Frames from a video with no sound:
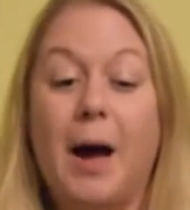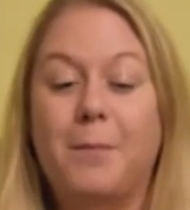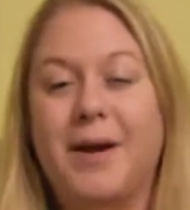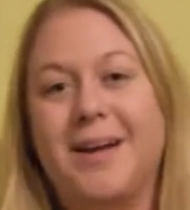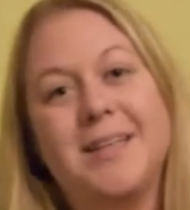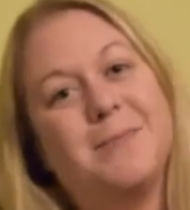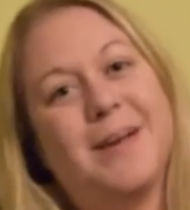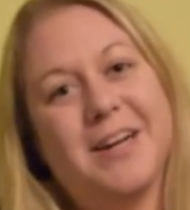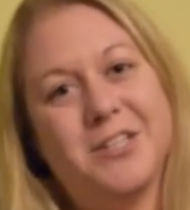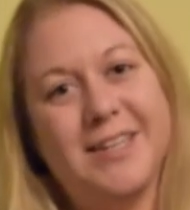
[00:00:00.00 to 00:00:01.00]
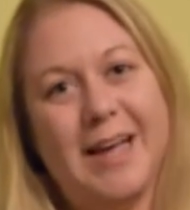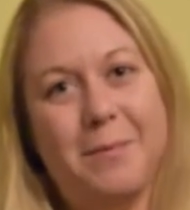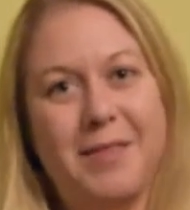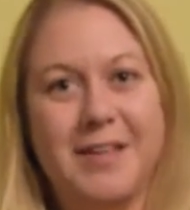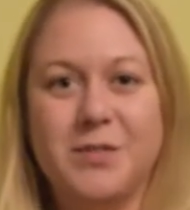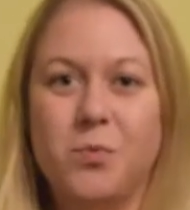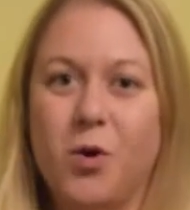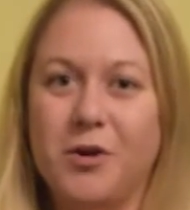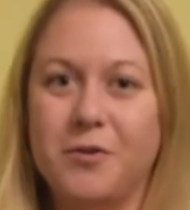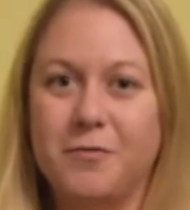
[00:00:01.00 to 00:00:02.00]
My husband actually got me this
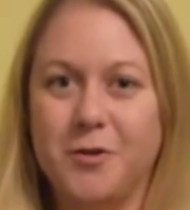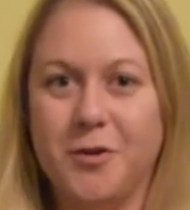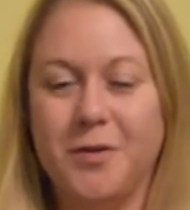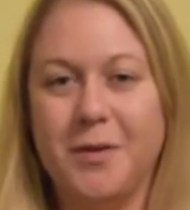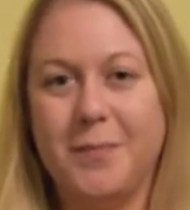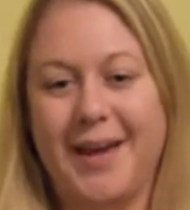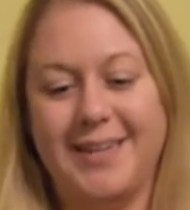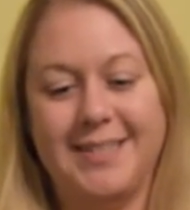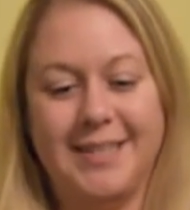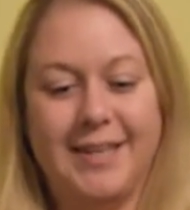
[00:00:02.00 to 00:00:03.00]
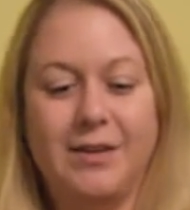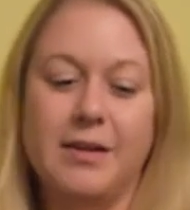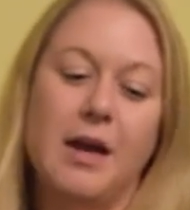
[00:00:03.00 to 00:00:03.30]
wonderful painting.